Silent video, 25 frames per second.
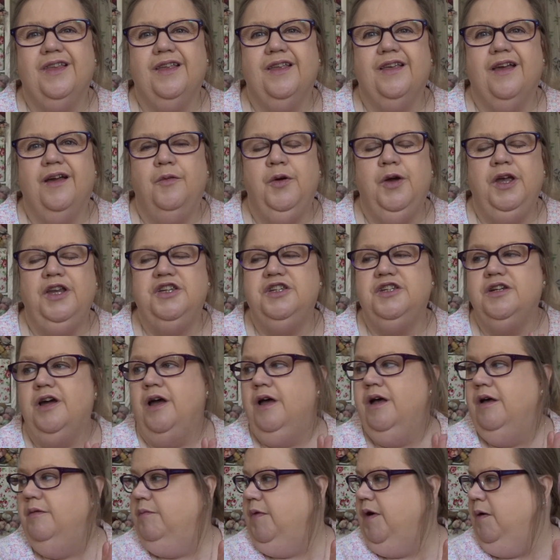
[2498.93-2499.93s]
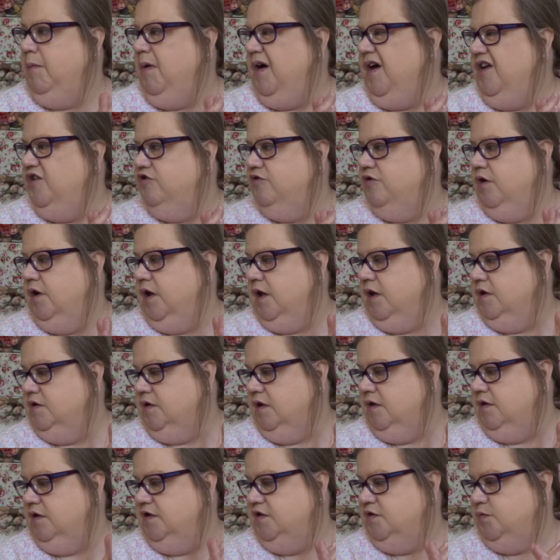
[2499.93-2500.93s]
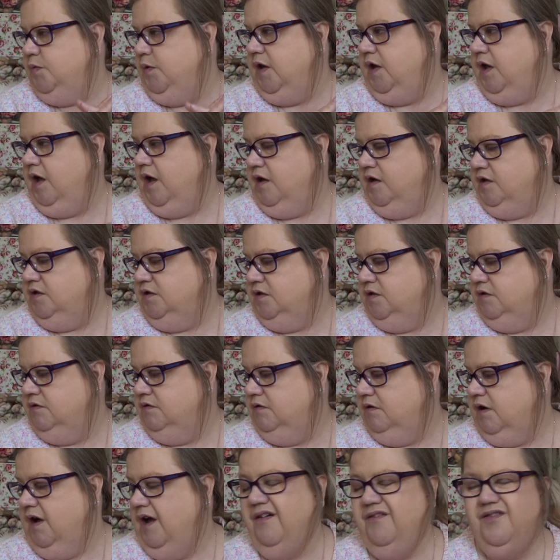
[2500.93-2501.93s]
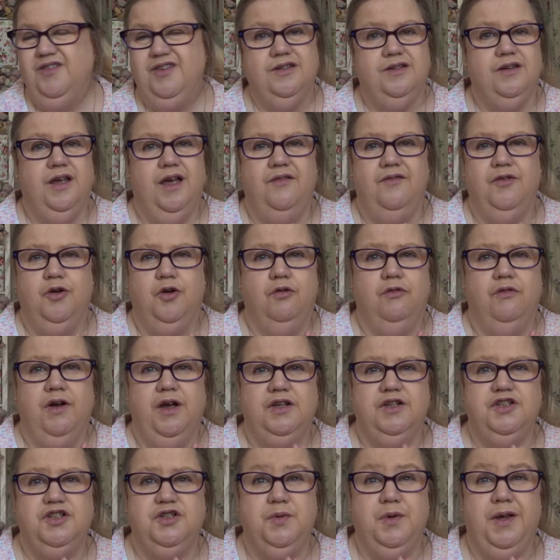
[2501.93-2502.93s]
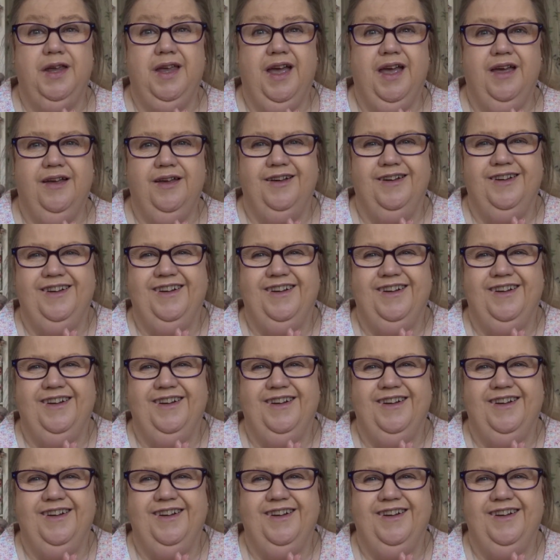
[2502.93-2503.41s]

which I might try and get done this weekend. I haven't got round to it yet.